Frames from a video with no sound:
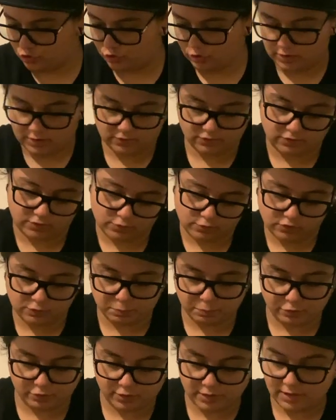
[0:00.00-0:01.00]
This looks
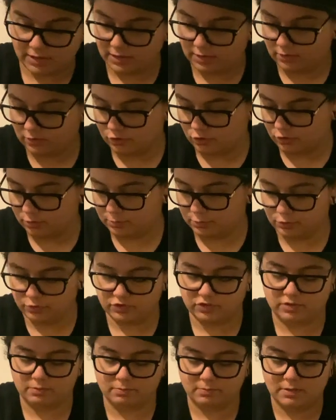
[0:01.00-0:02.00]
pretty normal
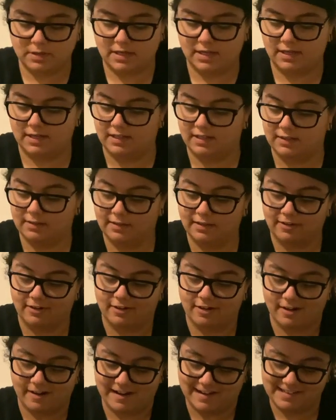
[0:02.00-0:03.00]
to me.
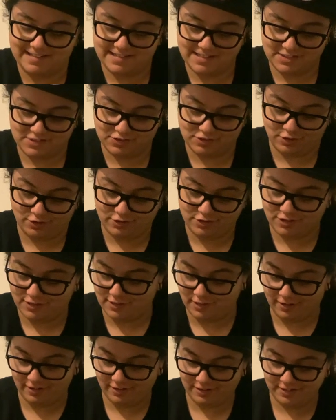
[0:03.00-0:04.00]
Oh, he's so
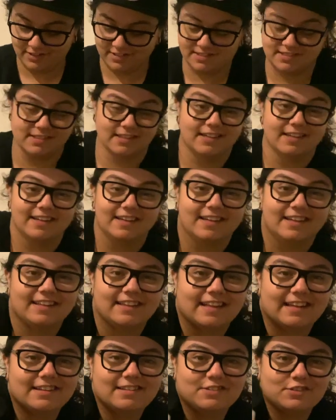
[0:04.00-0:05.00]
cute.
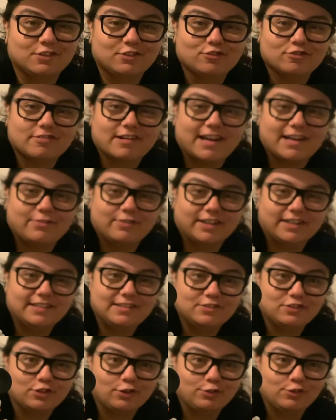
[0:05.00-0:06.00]
That is a great one.
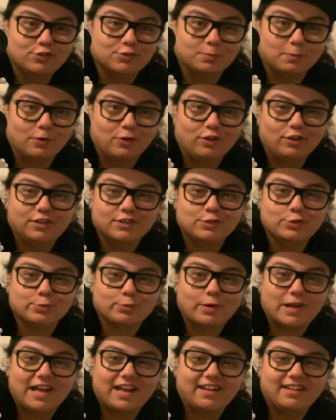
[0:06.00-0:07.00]
He's so small as
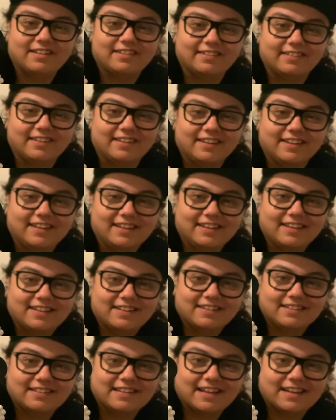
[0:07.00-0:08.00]
well.
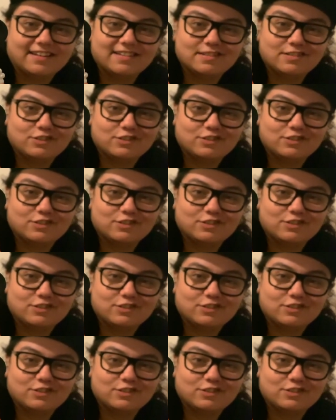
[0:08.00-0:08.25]
That is